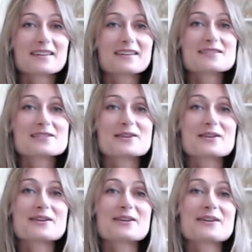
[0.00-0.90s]
So
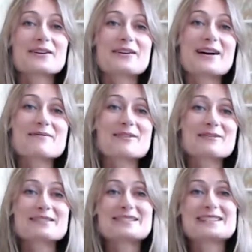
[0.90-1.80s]
I'm
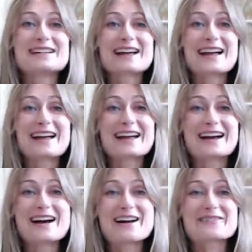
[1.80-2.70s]
hoping today,
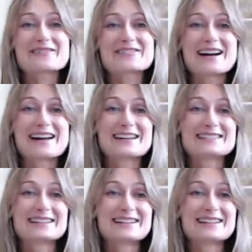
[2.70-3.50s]
hi Fran,